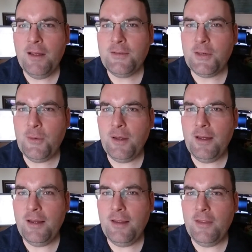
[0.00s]
So
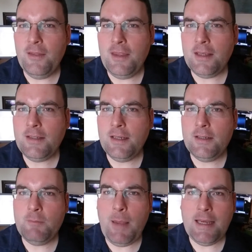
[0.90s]
this
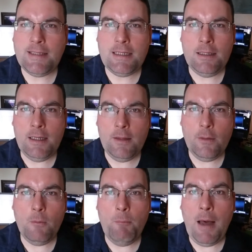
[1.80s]
is basically
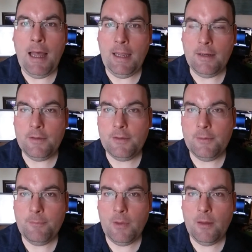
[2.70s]
the mind.
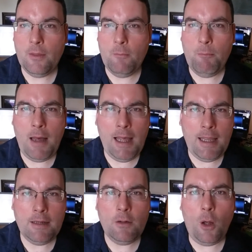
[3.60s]
The
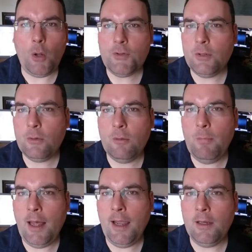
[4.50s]
mind also
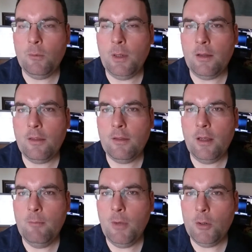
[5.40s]
combined with
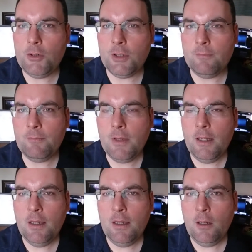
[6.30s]
emotion.
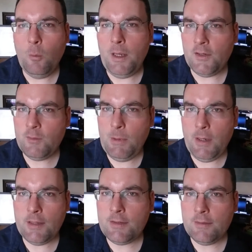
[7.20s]
We
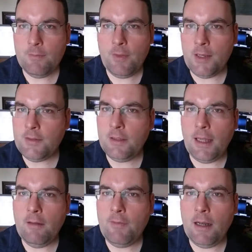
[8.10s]
experience things in
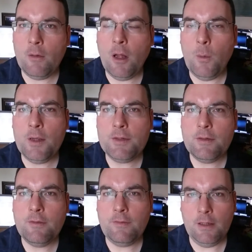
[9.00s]
life, they don't always
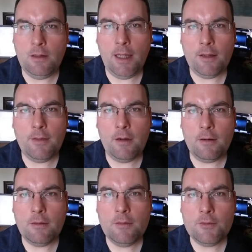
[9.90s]
feel like
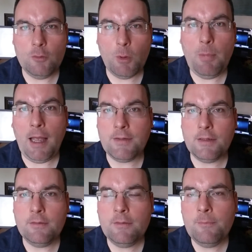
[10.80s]
they're super positive.